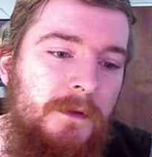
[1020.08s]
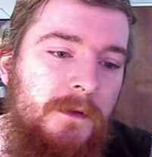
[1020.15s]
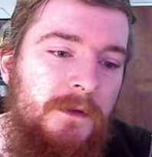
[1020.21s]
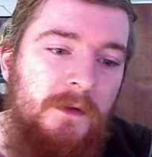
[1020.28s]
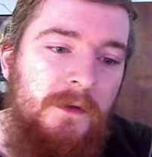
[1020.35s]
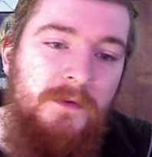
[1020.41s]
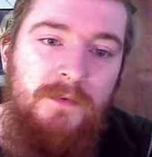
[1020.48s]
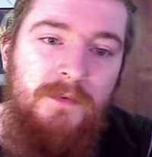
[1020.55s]

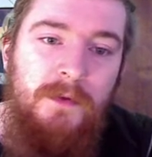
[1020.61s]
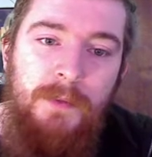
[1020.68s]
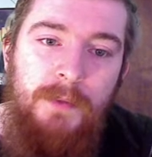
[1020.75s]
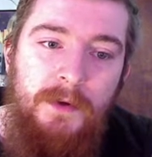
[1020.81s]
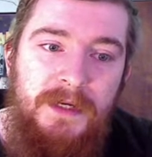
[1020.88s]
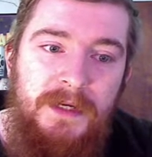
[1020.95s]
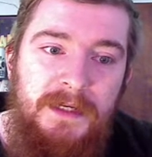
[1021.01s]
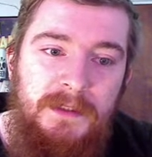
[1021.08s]
Dr.
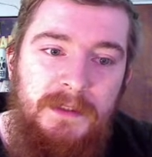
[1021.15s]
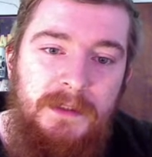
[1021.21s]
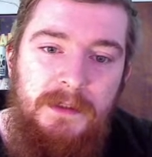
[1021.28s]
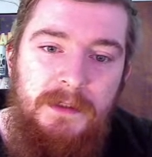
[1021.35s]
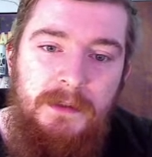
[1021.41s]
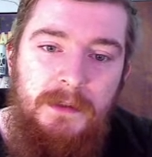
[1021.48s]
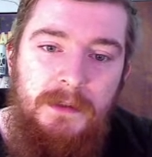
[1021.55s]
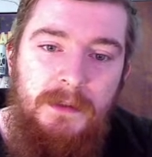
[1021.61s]

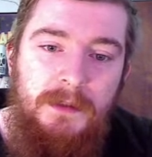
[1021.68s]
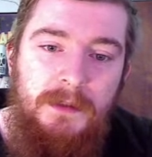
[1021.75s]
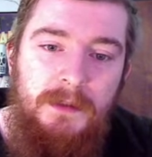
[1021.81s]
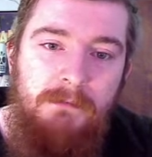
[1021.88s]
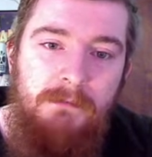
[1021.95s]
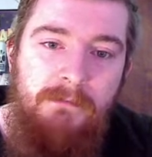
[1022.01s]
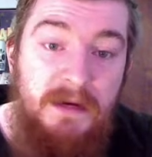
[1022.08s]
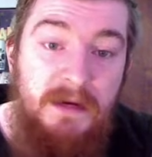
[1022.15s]
Robotnik's
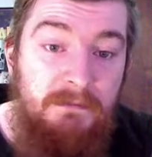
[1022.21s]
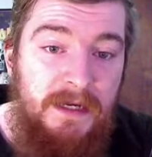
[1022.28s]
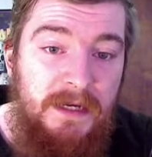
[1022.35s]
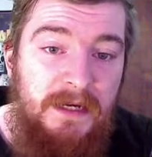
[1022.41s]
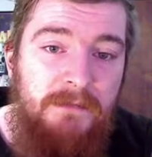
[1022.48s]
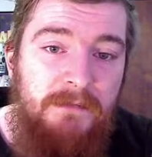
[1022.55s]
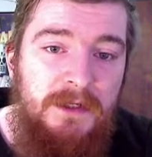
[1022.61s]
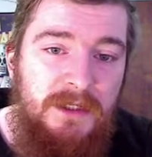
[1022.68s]
Mean
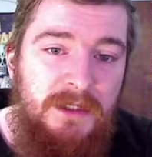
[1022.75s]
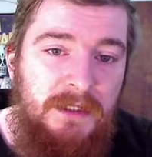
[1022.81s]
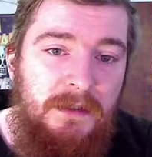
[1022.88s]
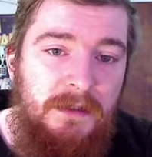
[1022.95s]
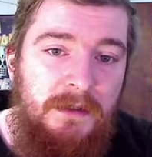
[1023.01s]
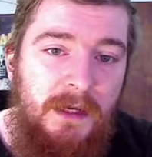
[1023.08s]
Bean Machine.